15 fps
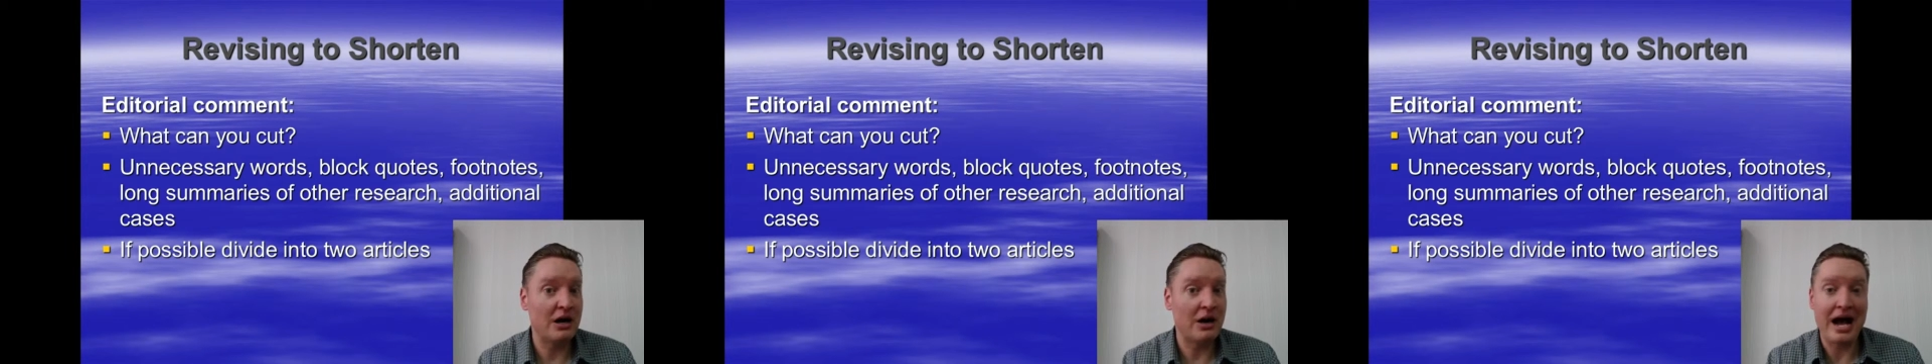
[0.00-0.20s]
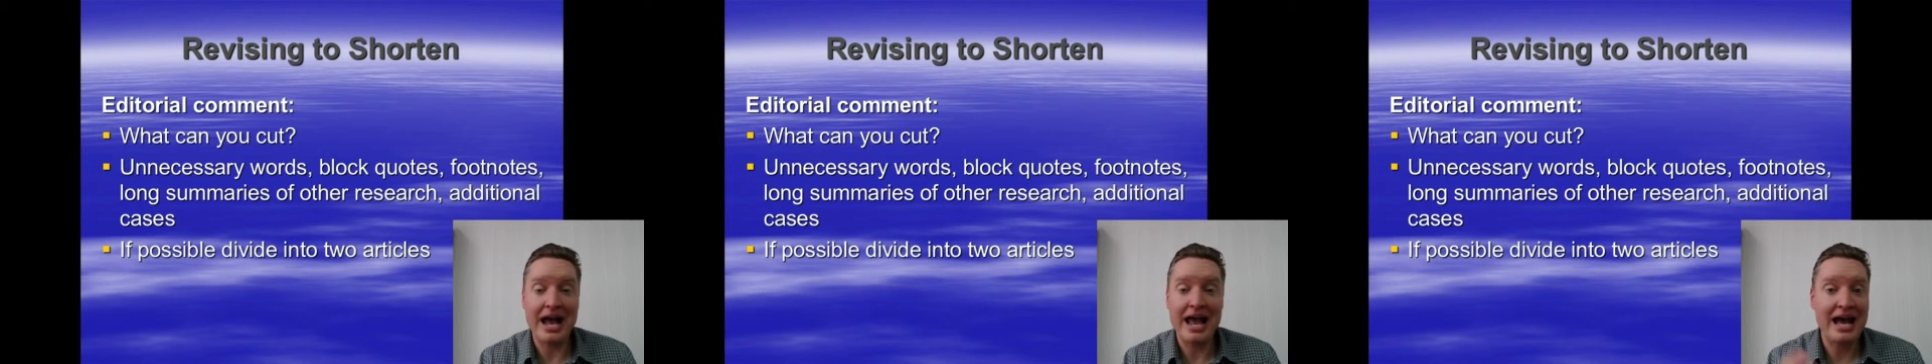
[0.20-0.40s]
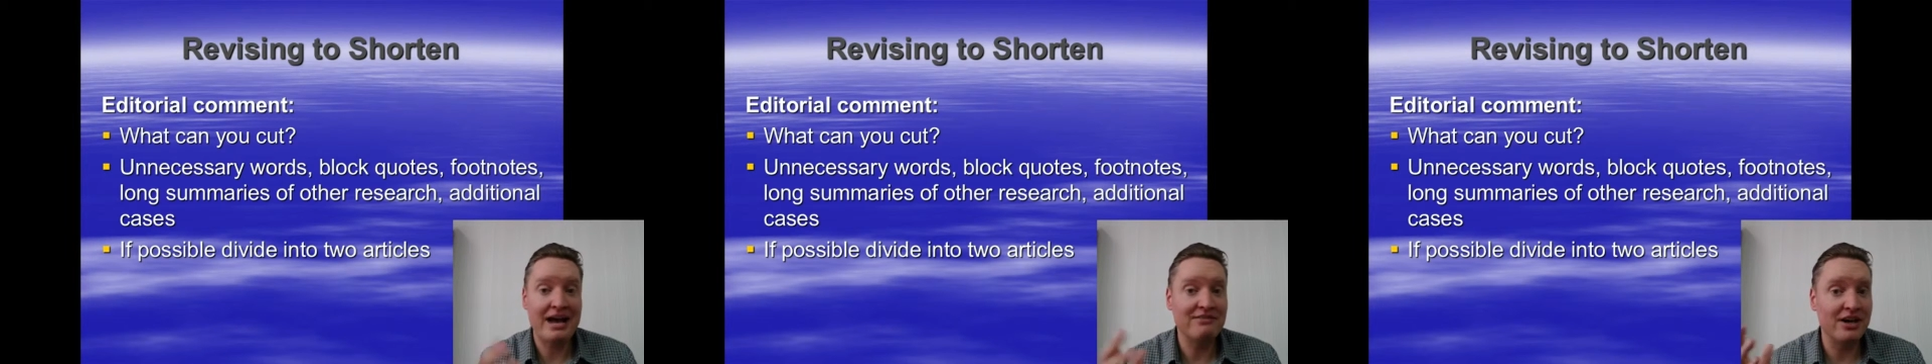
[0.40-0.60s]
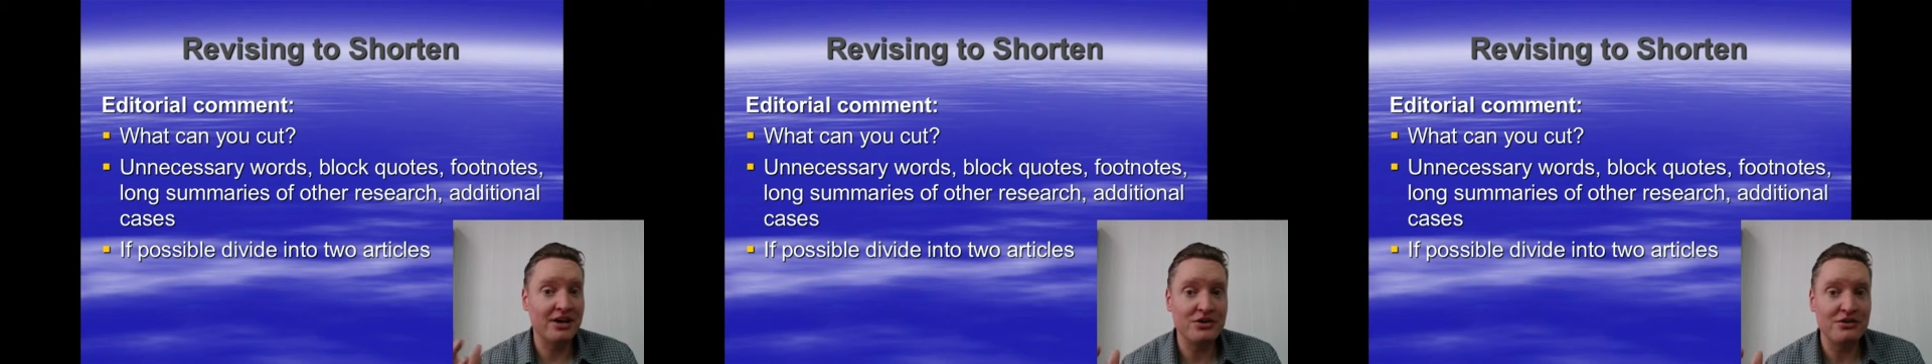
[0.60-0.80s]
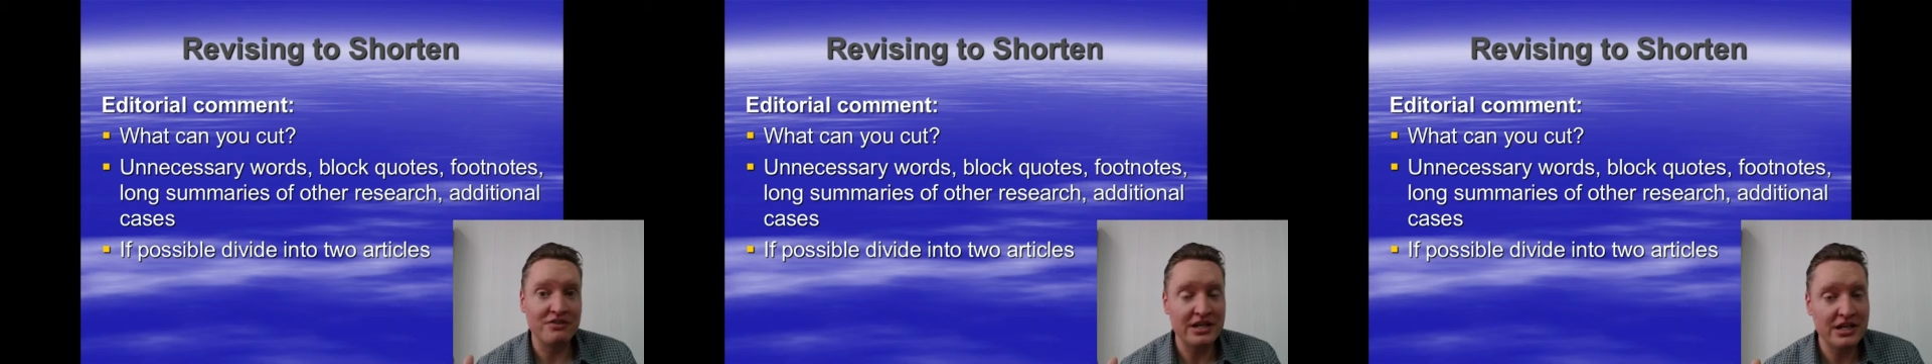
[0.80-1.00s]
Now, I have
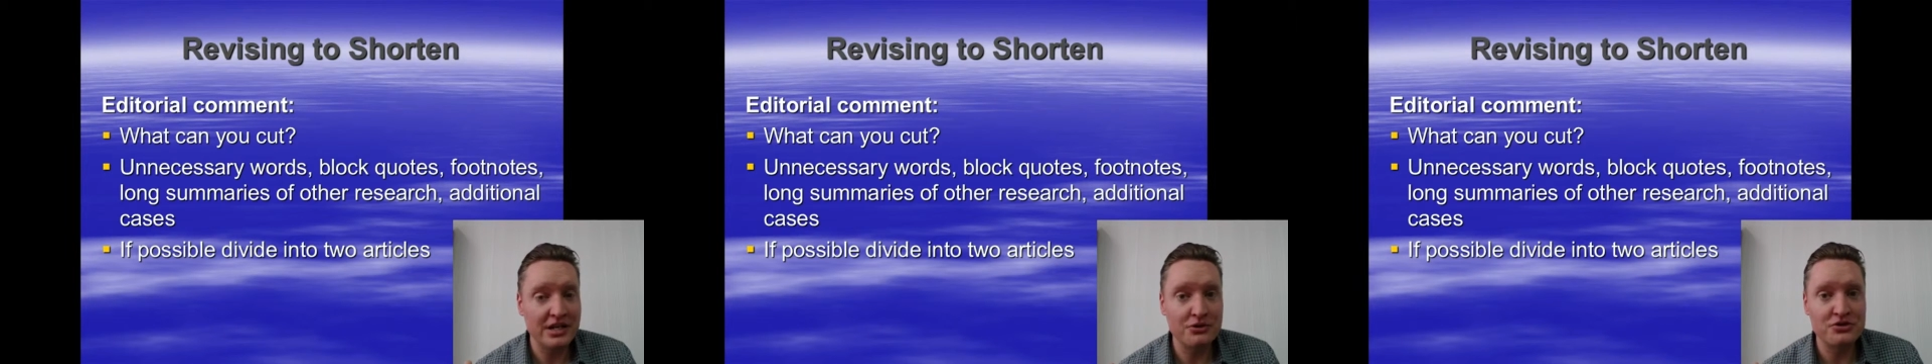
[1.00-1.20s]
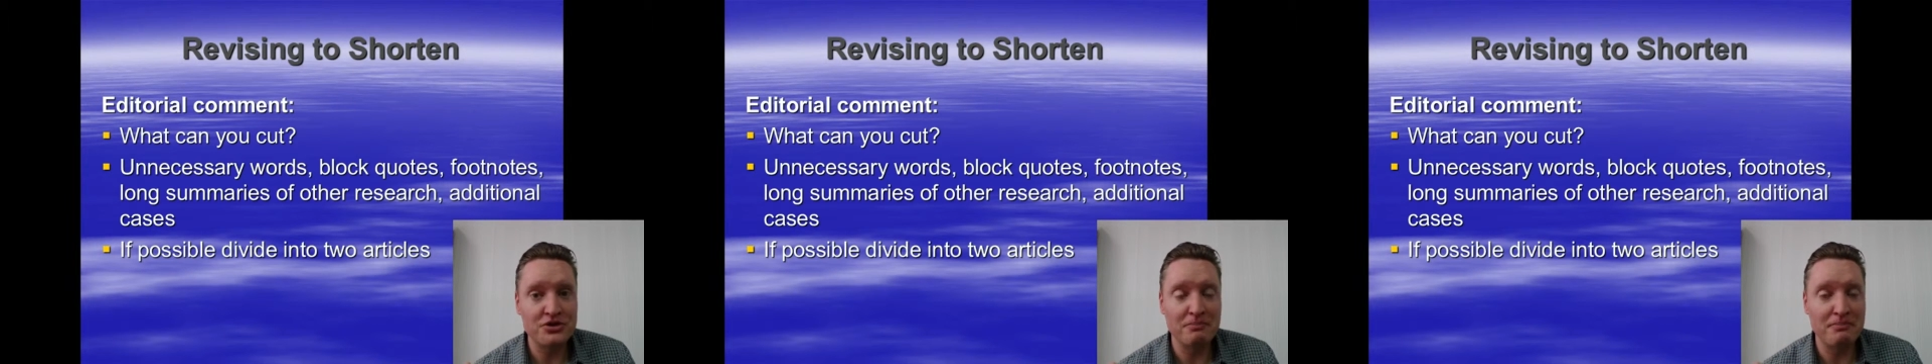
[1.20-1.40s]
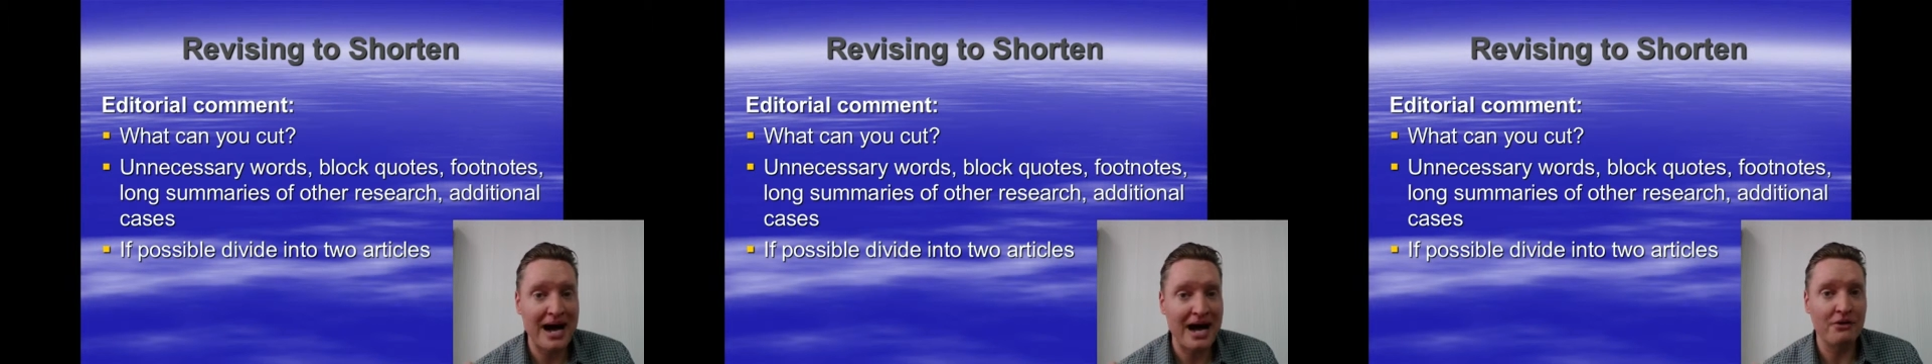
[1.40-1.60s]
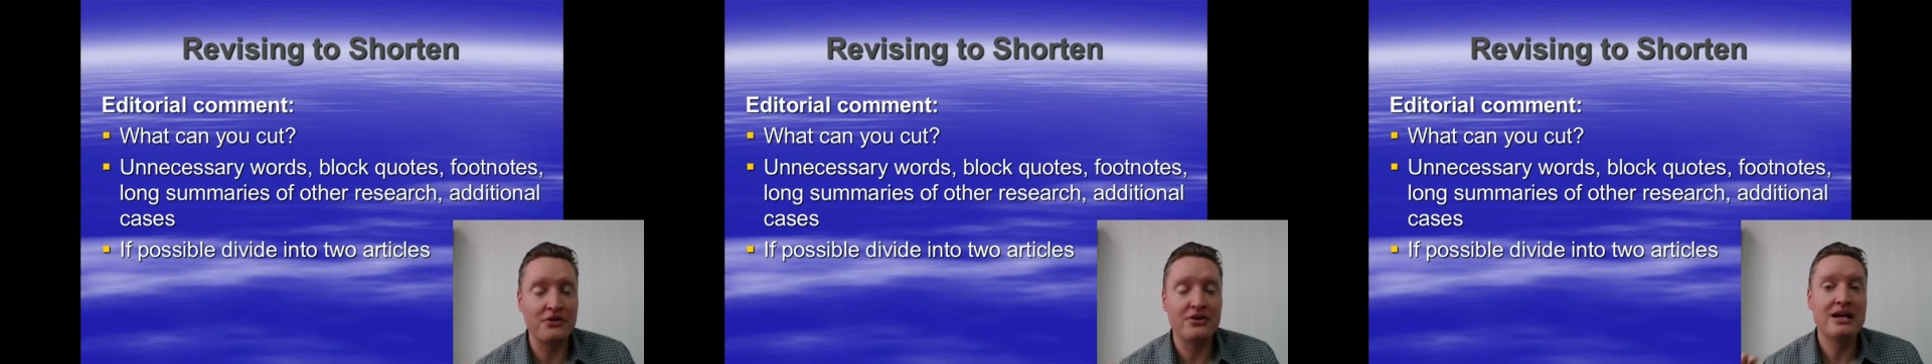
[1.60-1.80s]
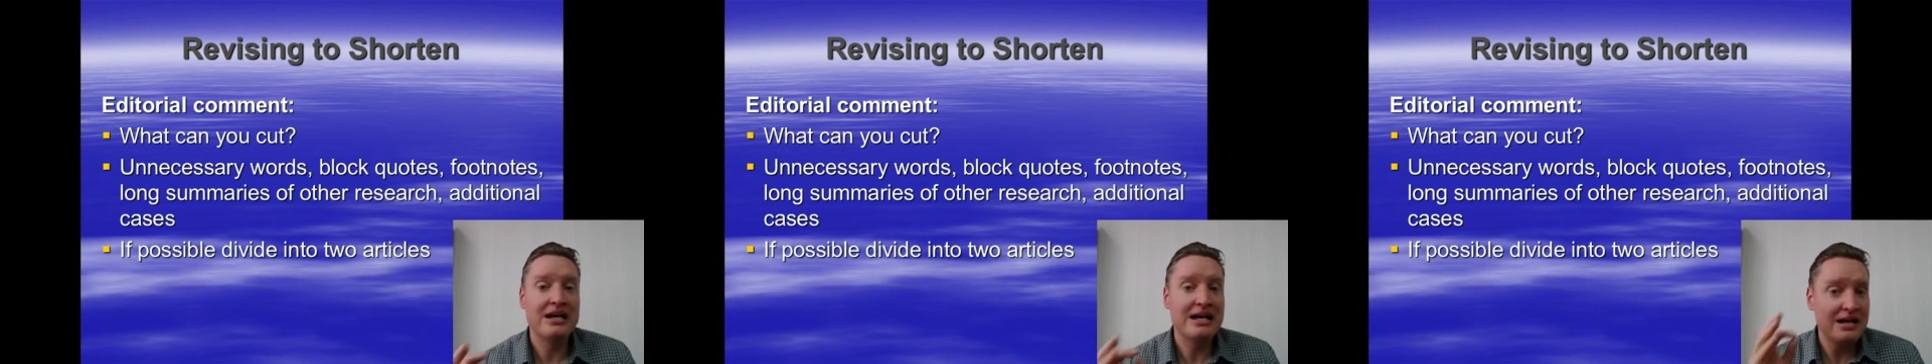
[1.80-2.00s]
other videos
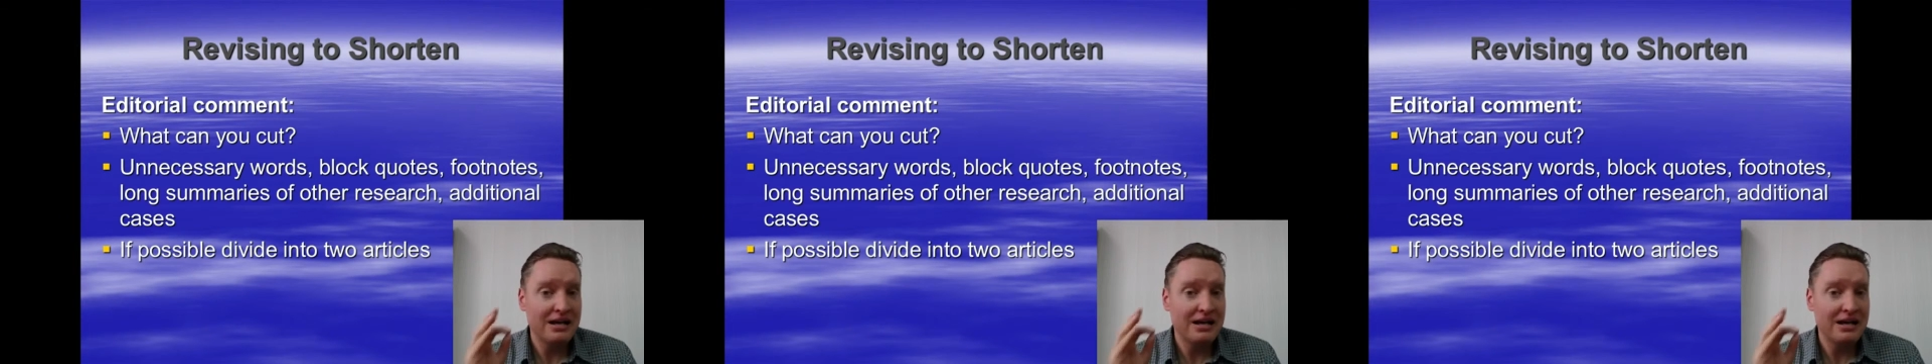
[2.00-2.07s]
about